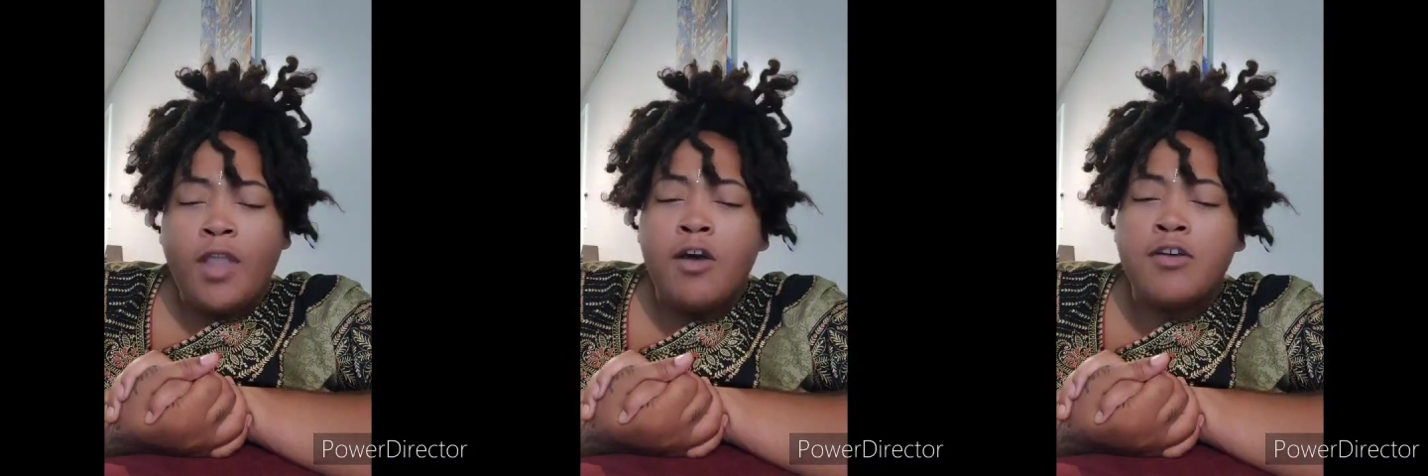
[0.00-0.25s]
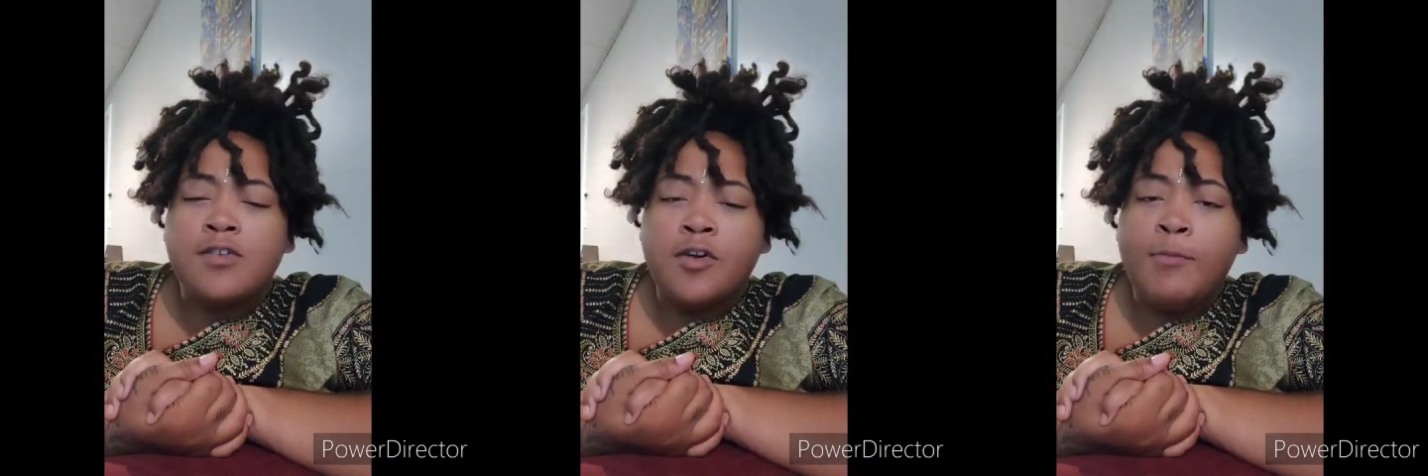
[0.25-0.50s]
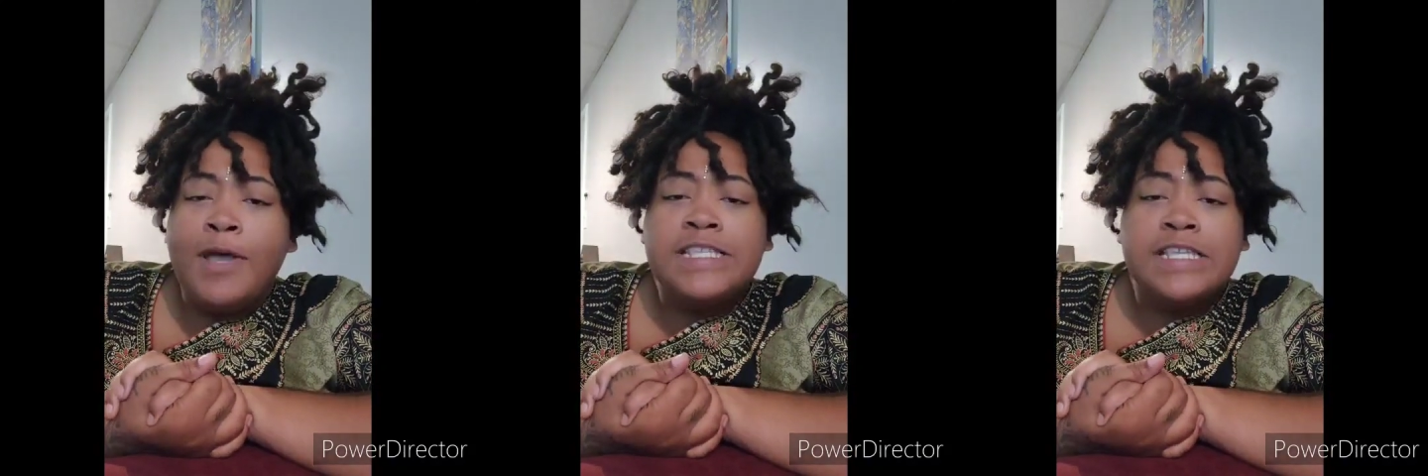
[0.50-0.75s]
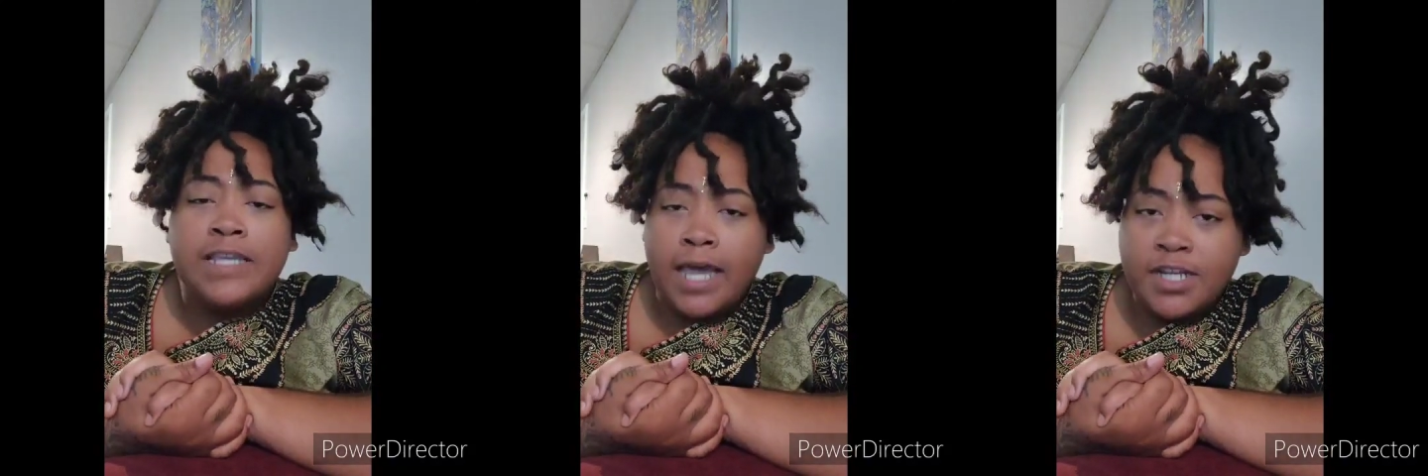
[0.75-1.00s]
I also go by
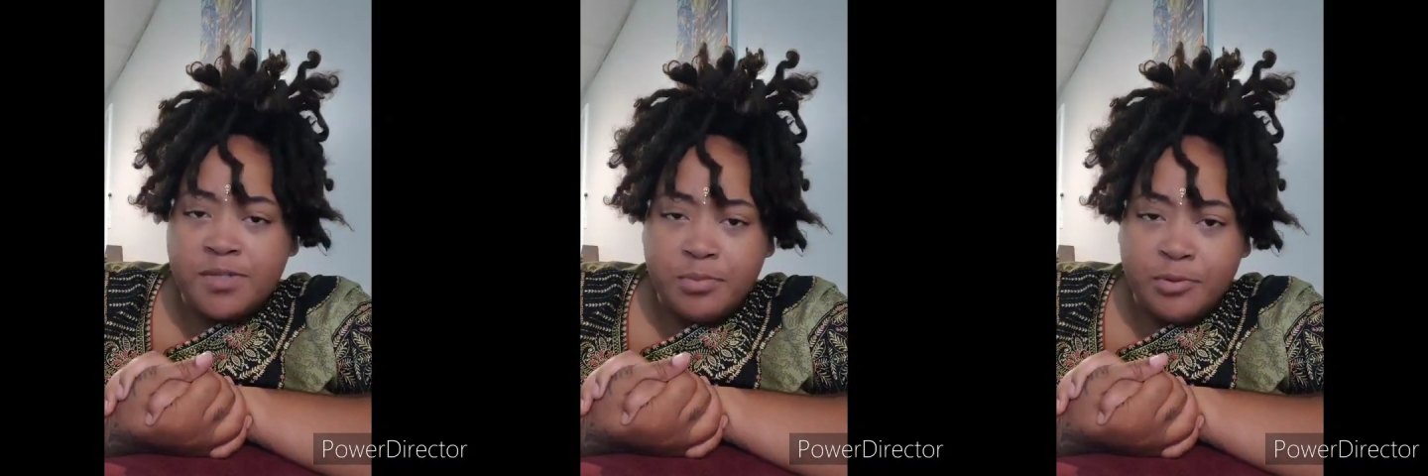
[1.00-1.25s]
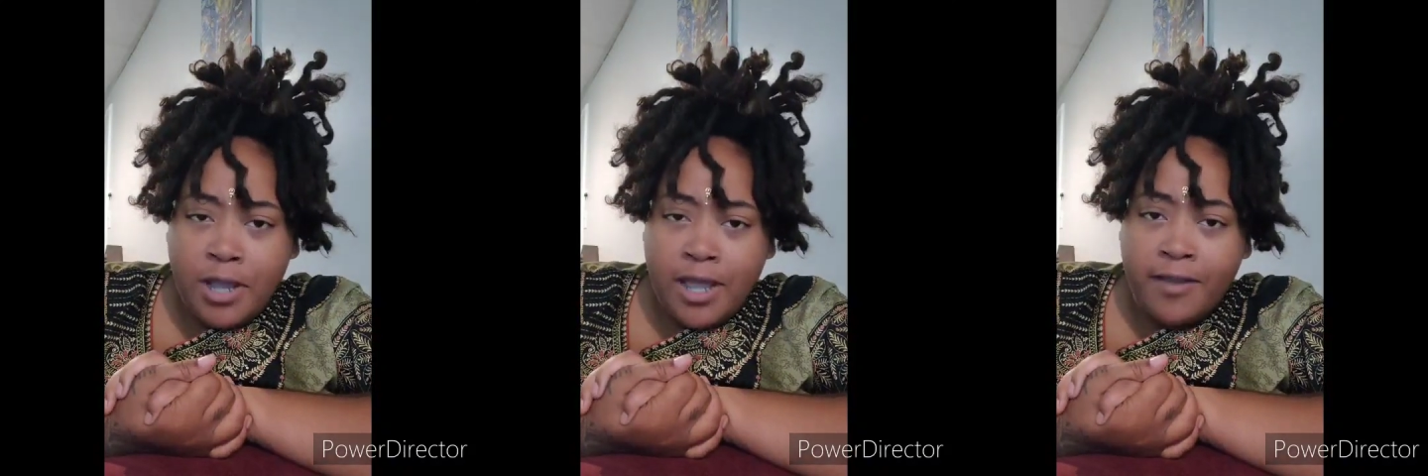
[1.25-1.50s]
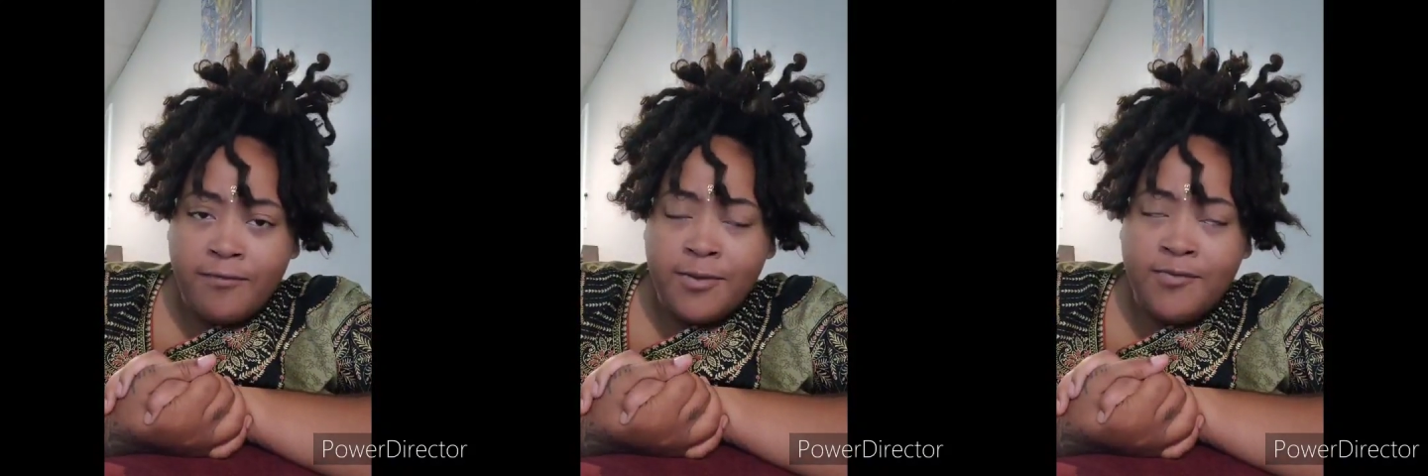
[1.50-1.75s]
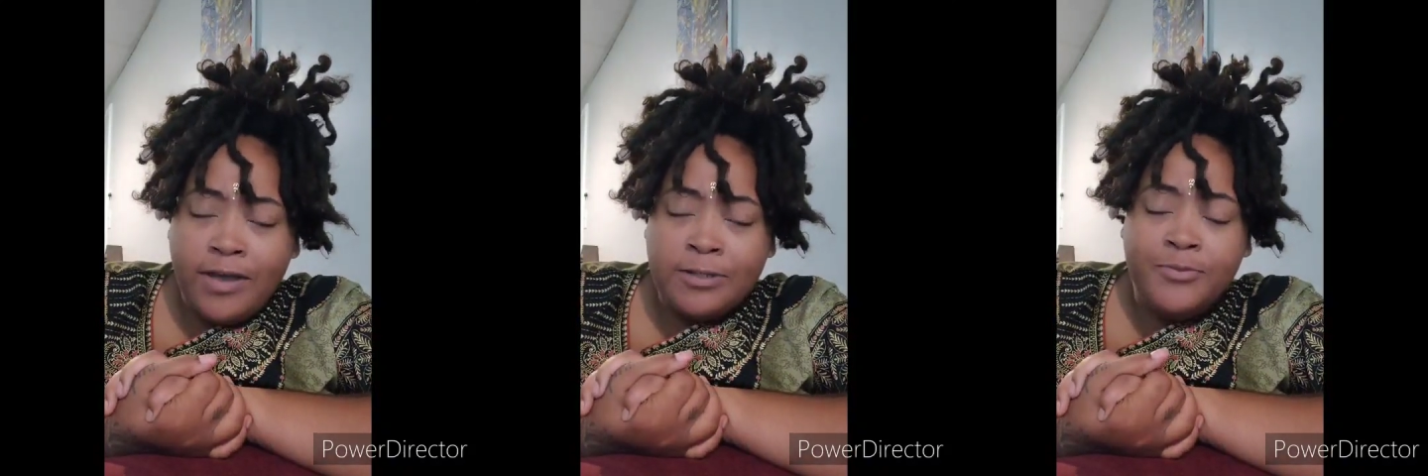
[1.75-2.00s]
SungoddessBruja if
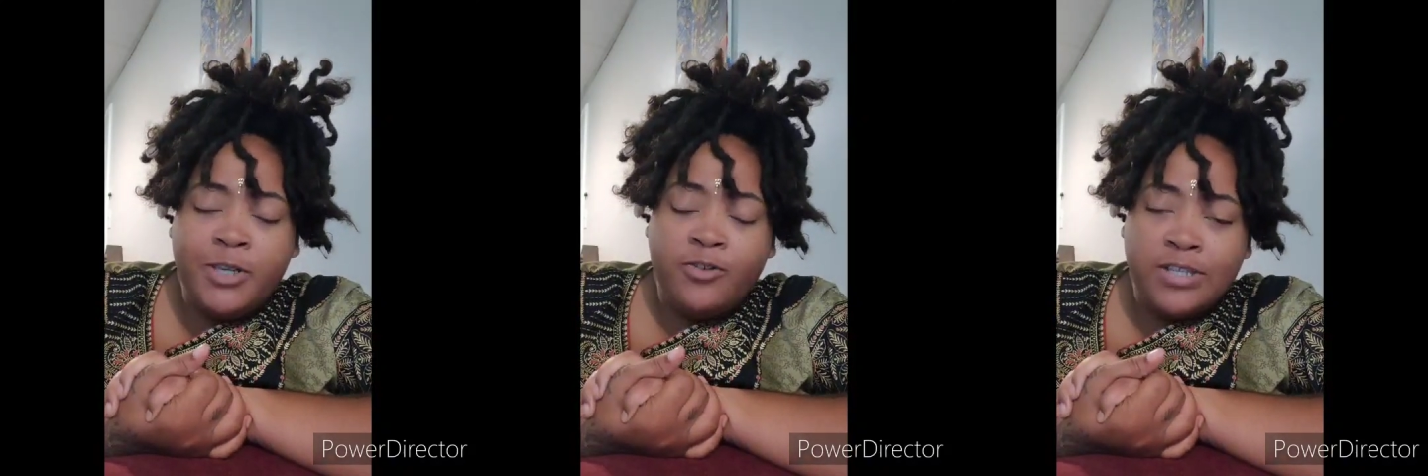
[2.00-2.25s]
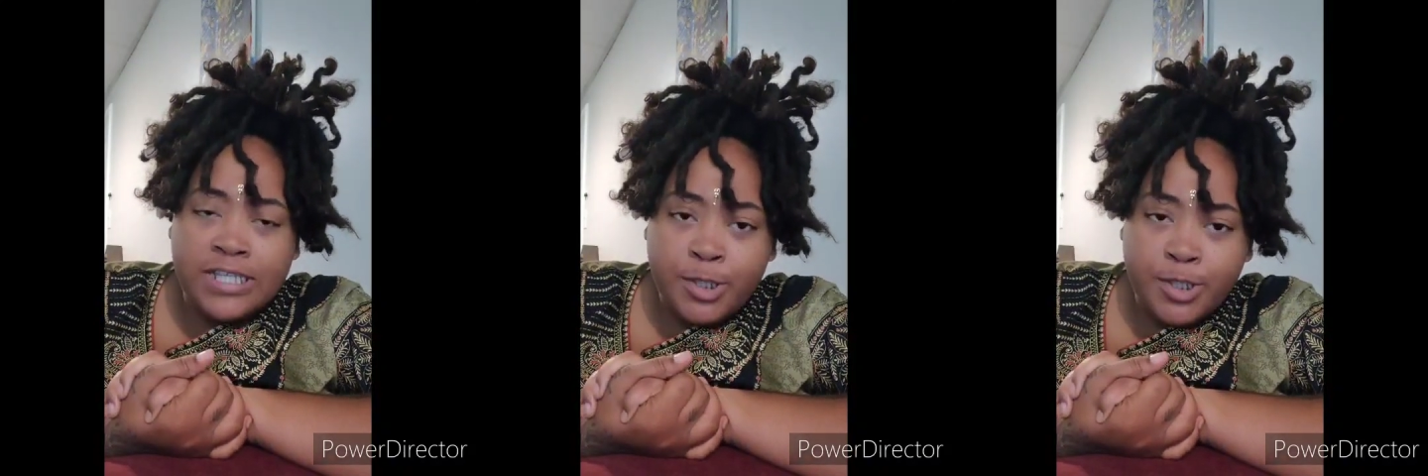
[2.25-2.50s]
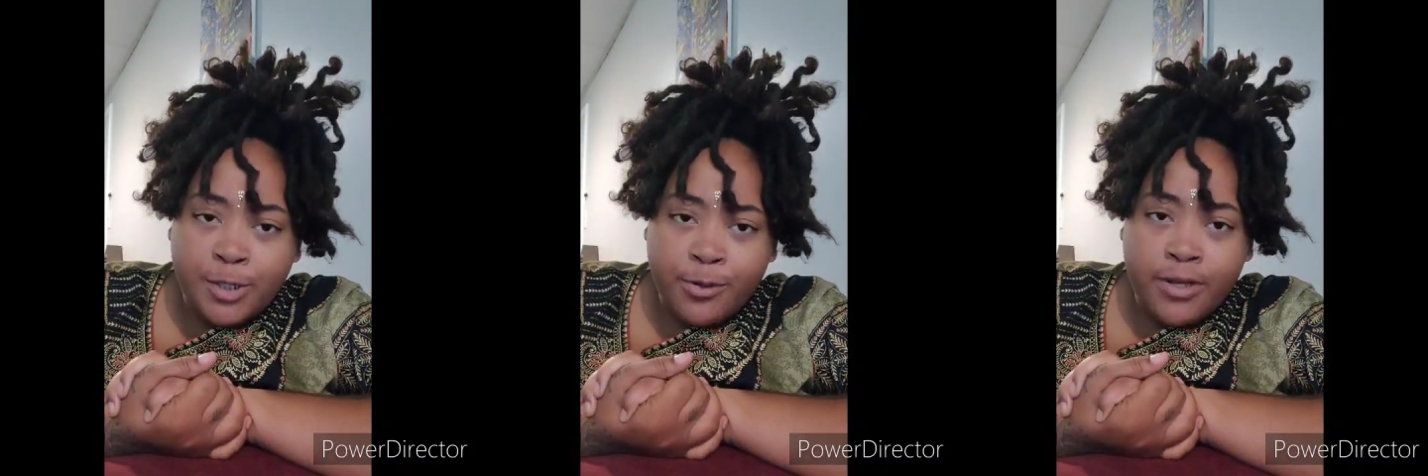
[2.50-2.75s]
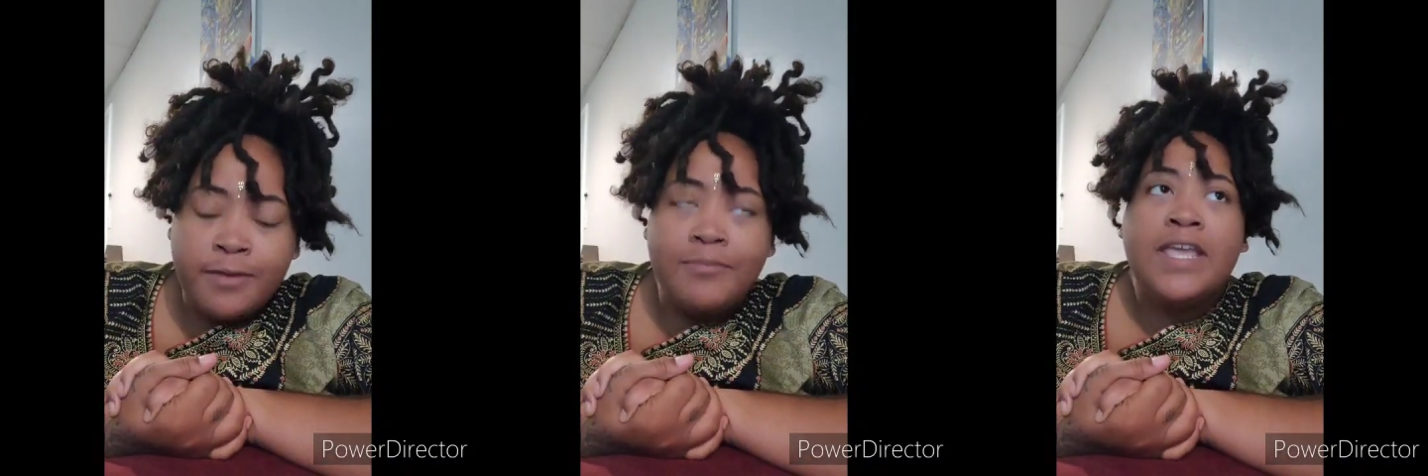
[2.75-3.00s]
you follow me on
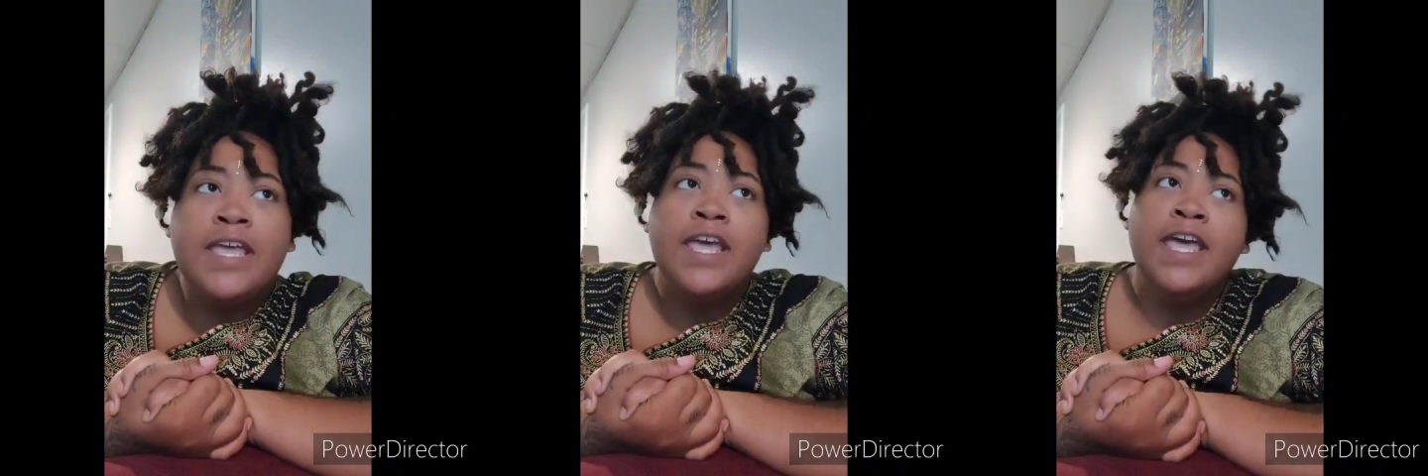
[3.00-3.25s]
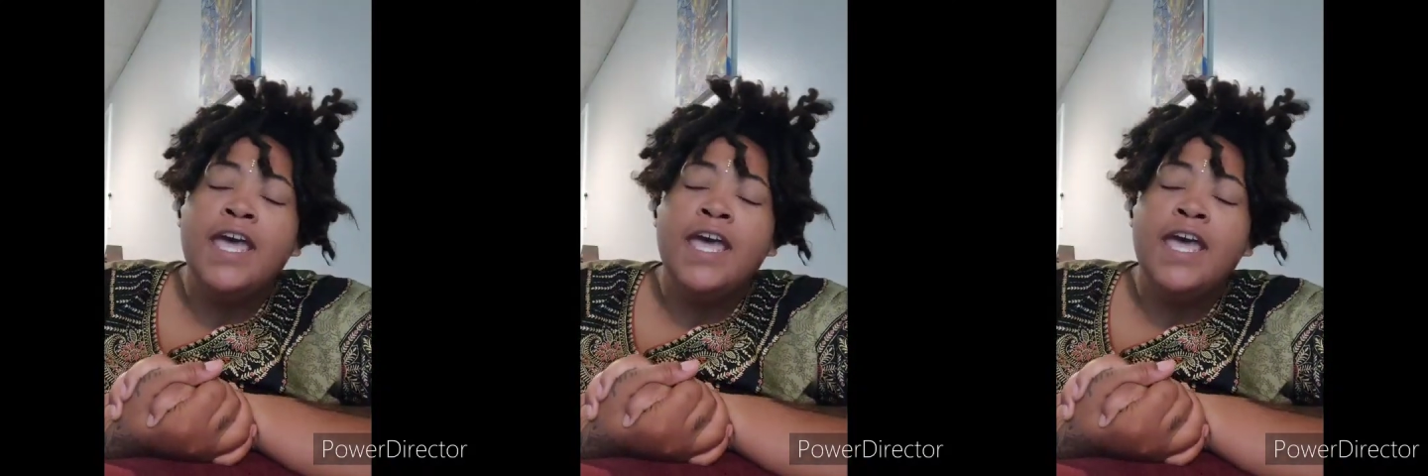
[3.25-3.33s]
Instagram.